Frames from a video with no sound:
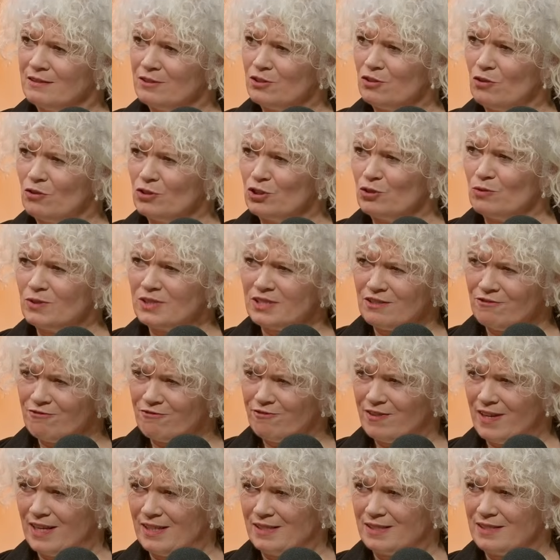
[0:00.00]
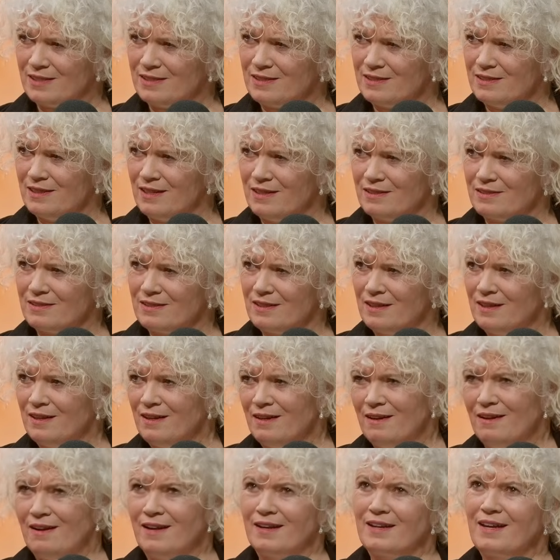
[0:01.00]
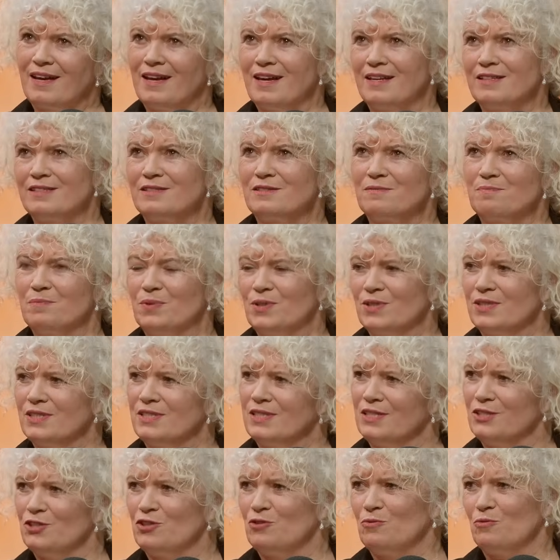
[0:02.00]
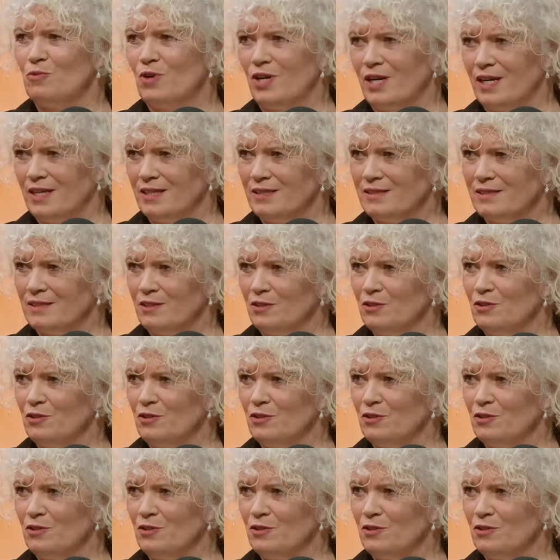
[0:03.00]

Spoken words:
So it's a felt. It's not, I can't put it into words.